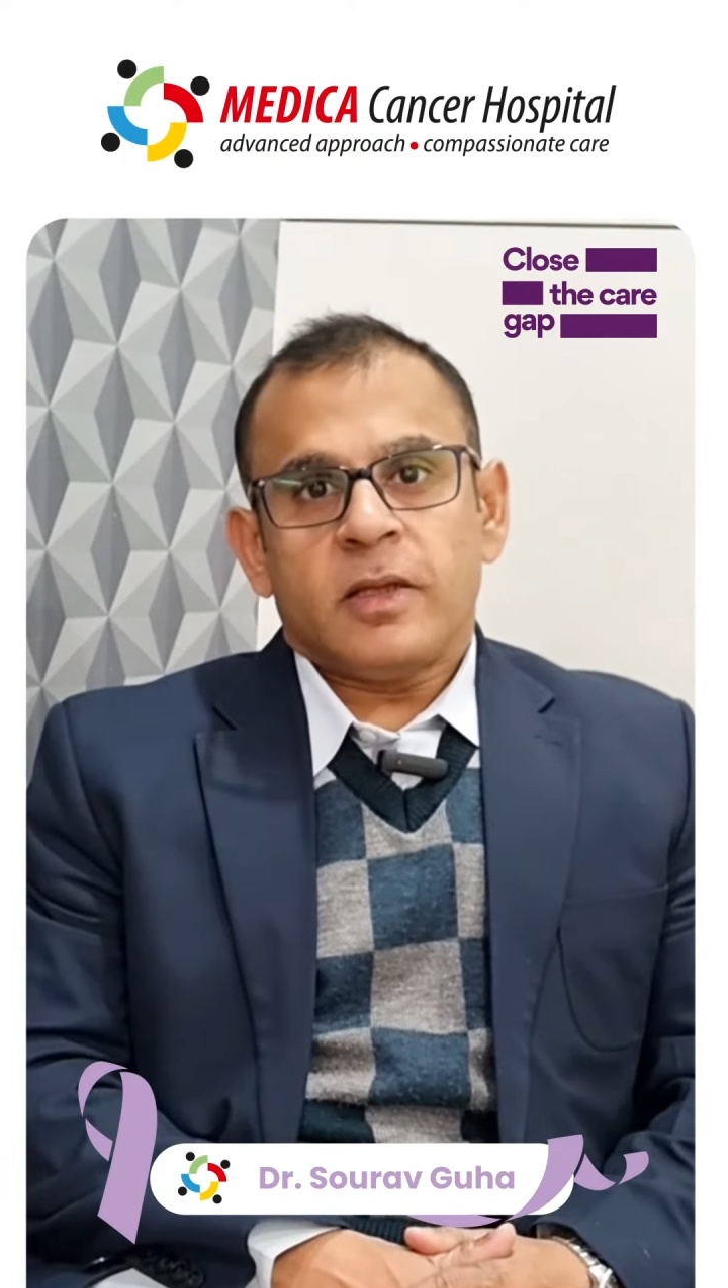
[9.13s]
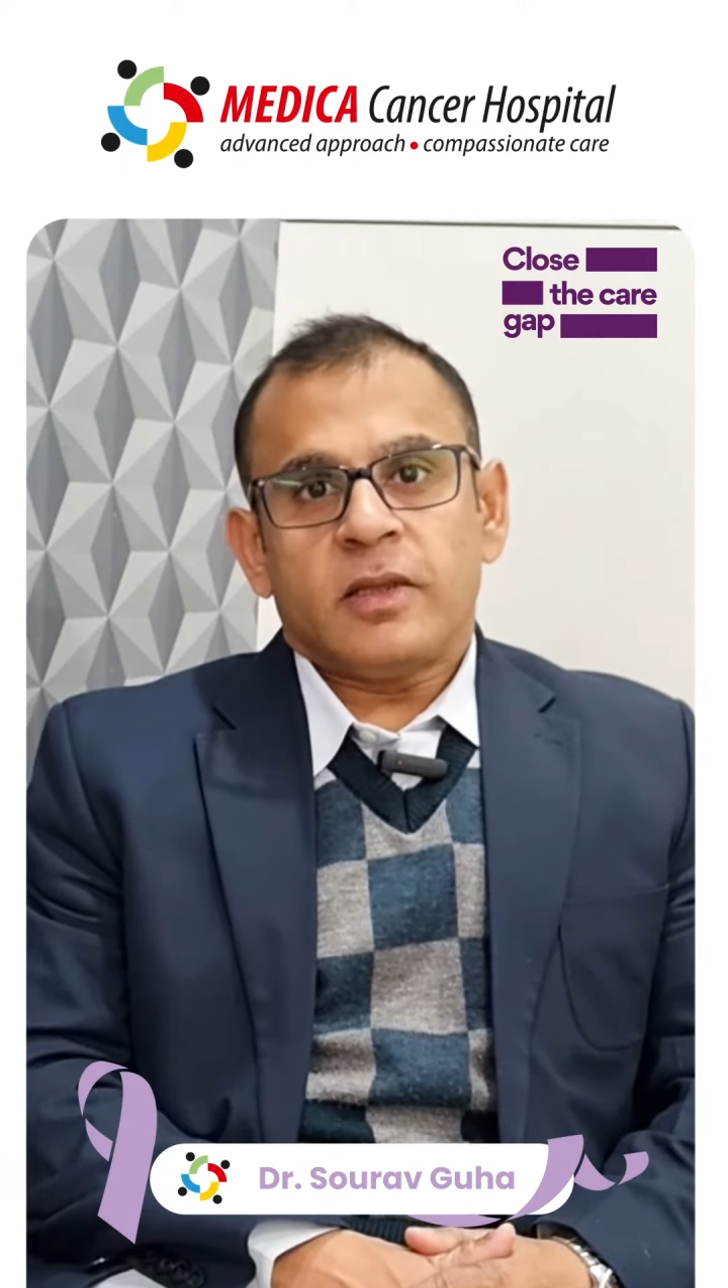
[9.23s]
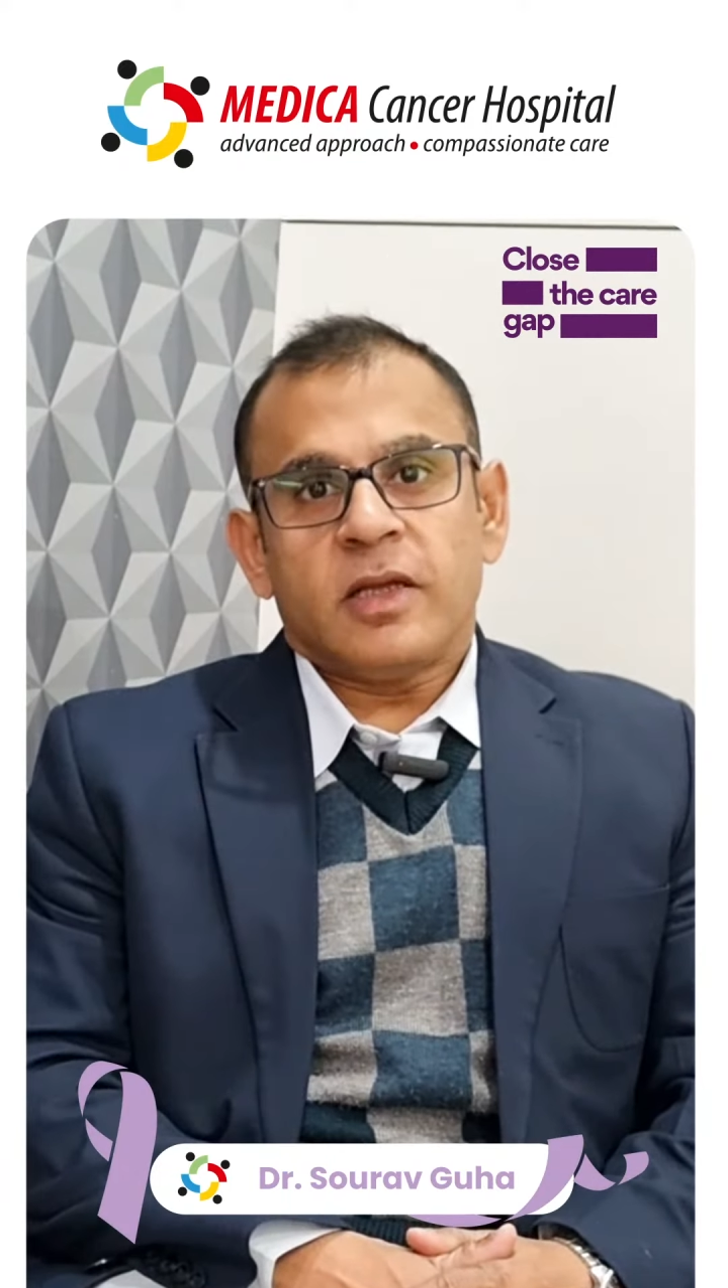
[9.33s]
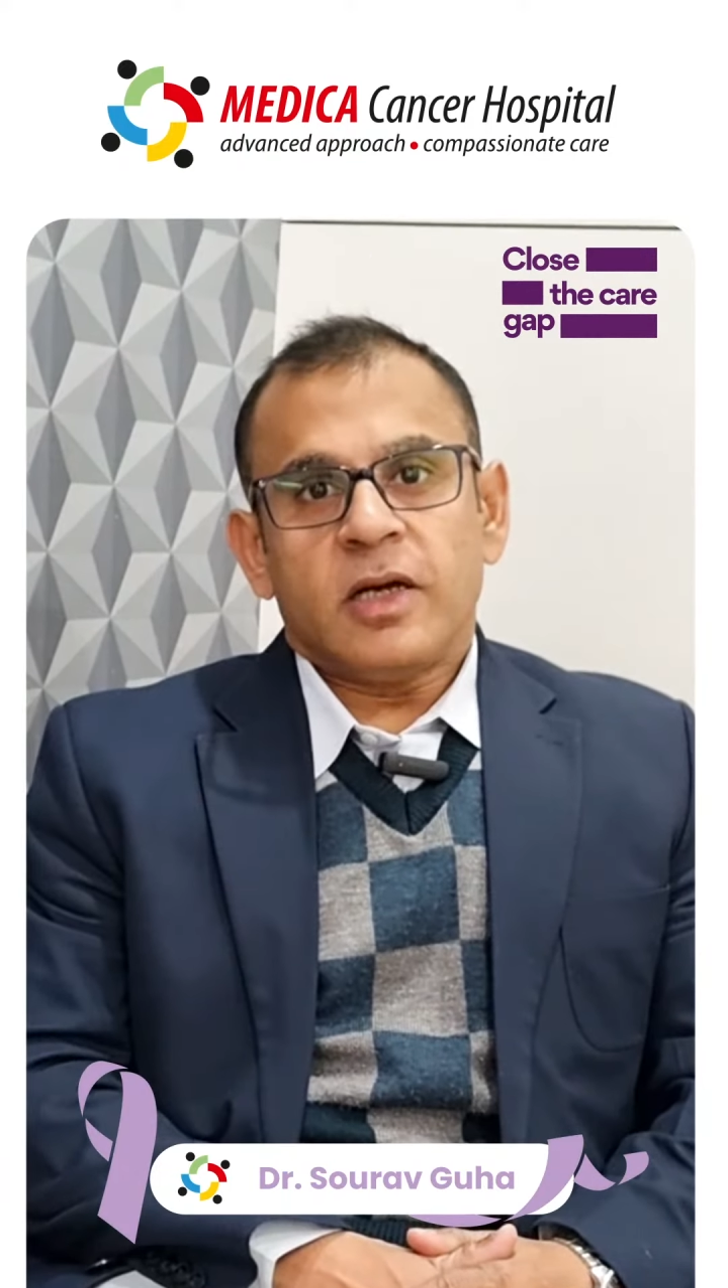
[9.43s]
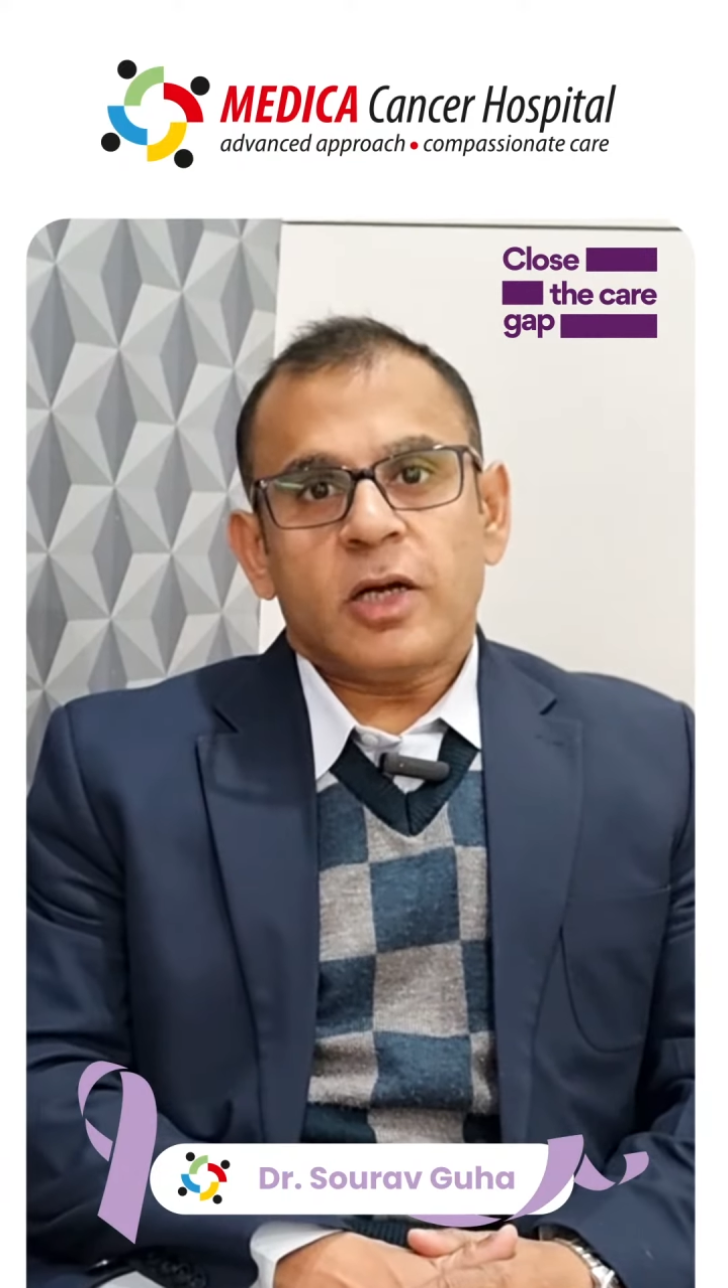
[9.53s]

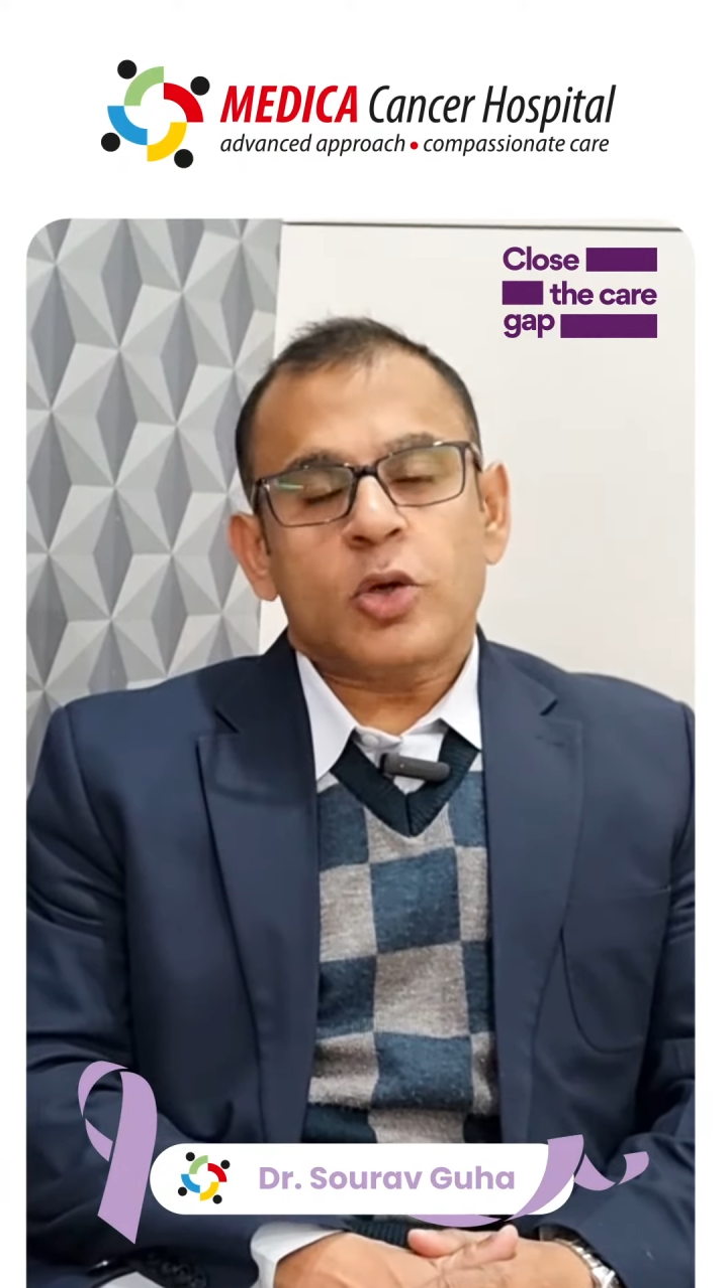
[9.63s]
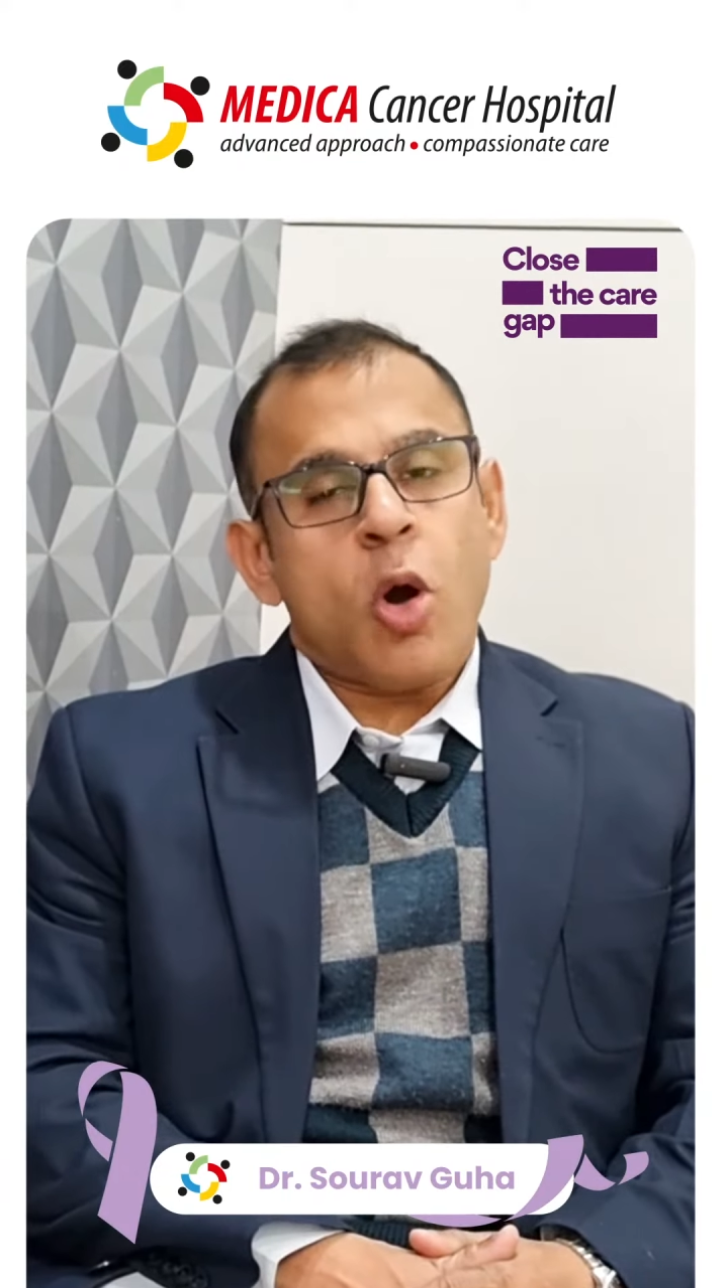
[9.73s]
The